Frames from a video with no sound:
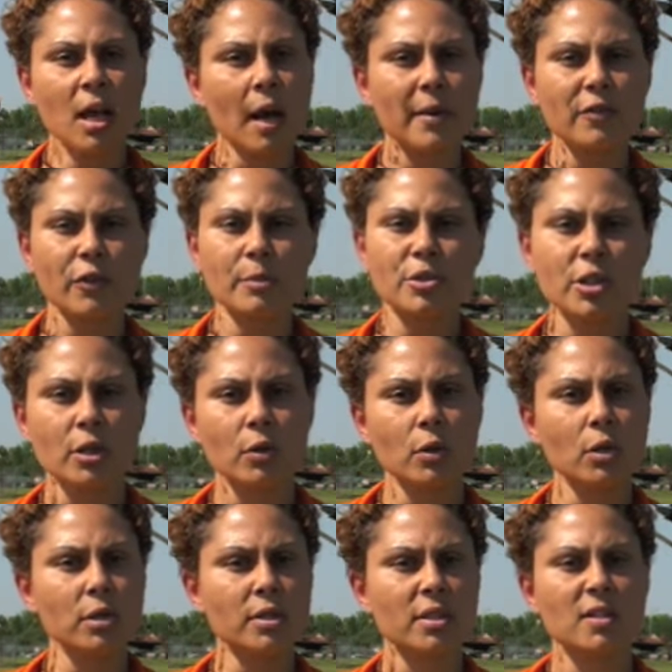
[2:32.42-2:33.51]
coming from
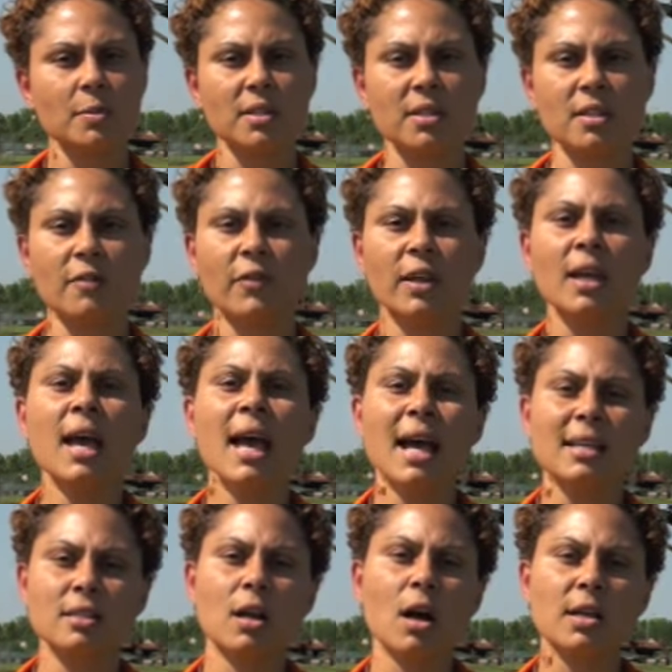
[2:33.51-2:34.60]
general to specific,
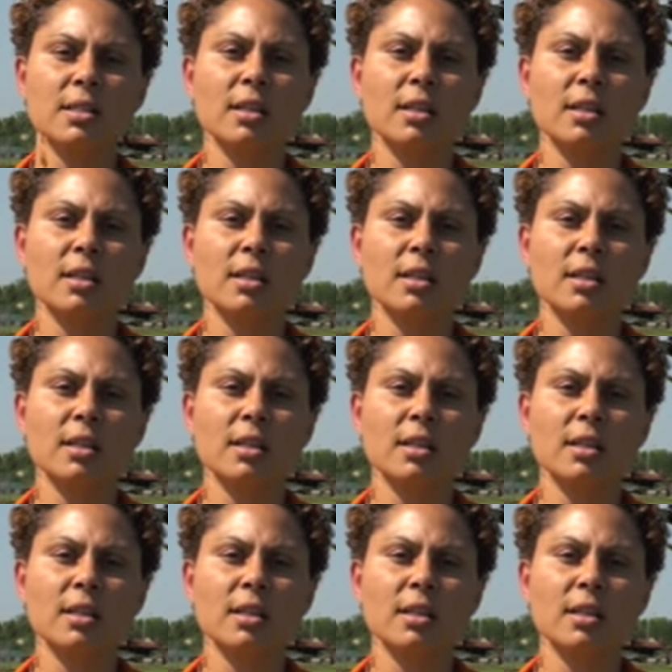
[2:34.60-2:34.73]
as long